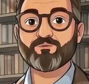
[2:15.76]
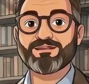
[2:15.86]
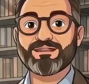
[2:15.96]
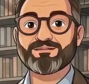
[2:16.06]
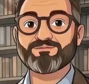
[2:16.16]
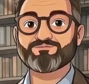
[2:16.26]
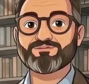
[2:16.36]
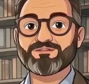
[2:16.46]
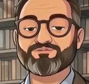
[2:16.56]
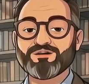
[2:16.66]
We then use
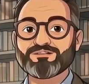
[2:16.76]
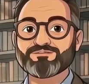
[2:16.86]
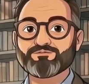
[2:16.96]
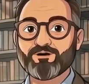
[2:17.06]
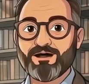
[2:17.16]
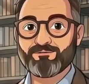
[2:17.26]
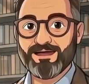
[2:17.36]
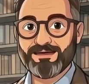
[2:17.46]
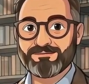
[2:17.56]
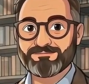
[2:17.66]
the adjusted trial
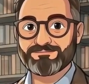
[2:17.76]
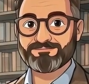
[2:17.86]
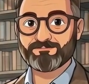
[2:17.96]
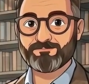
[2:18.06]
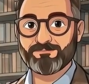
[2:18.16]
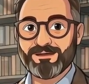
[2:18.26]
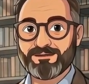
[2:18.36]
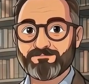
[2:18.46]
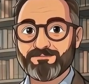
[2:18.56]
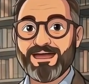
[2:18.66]
balance to prepare
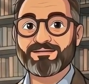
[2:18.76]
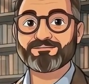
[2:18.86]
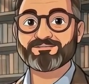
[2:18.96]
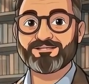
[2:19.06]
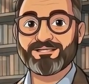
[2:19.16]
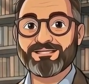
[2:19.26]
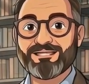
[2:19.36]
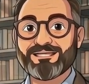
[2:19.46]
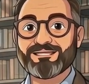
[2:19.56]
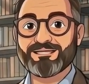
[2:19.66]
the balance sheet
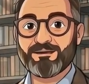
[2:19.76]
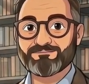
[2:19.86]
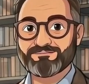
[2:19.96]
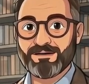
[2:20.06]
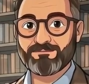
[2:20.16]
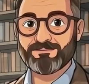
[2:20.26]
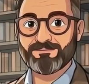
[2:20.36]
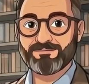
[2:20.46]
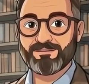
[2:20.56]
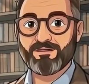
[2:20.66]
and income statement.
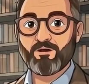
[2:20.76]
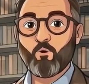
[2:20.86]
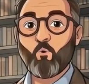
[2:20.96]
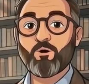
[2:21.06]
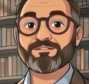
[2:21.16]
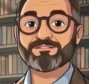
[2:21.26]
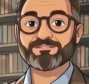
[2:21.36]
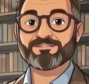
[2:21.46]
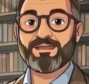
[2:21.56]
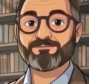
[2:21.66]
Once the
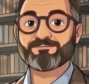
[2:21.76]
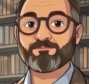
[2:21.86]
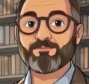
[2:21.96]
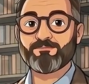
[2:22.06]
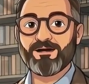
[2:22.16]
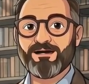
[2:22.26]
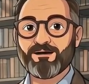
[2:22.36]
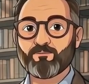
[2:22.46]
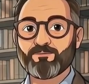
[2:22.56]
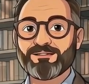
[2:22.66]
statements are
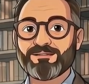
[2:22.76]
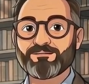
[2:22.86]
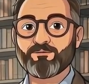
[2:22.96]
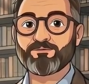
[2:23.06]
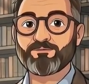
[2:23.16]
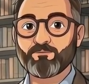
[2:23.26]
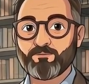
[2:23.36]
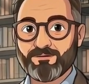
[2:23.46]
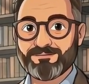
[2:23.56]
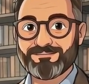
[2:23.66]
prepared, we then close the
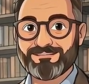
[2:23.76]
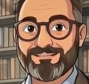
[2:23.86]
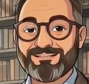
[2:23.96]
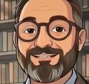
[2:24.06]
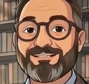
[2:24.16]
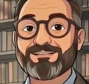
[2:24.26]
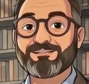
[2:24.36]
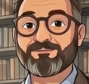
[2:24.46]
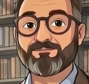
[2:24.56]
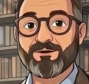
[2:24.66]
books.
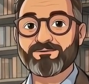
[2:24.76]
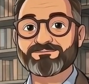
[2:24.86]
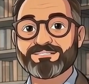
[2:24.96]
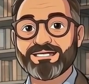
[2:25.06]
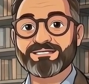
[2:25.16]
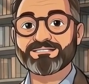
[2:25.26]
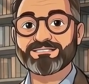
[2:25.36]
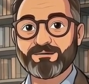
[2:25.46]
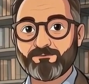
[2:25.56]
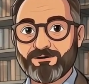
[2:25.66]
This involves setting the
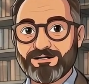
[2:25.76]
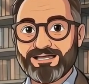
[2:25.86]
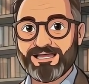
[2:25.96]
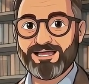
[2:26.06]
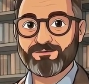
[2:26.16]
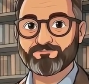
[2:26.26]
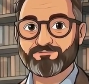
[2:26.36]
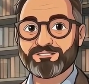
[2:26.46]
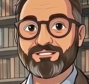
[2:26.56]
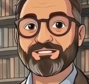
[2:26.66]
temporary
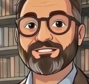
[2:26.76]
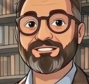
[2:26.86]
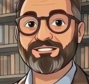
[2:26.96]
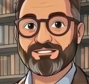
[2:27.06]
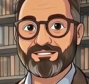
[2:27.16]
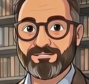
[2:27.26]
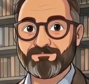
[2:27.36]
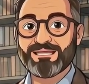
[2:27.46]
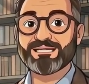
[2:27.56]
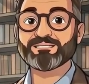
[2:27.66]
accounts, the
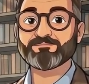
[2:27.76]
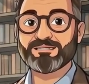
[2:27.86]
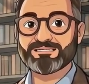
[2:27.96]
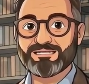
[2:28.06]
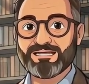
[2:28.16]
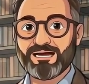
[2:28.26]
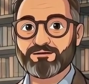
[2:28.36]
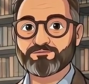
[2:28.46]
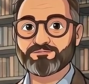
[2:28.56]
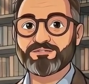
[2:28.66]
income and expense
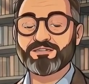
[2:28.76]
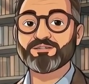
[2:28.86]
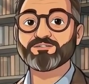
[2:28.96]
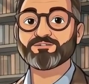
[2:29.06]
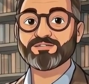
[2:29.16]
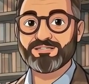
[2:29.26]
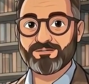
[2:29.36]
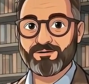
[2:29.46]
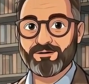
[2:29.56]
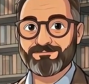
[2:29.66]
accounts, to
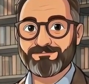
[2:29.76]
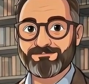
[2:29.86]
0.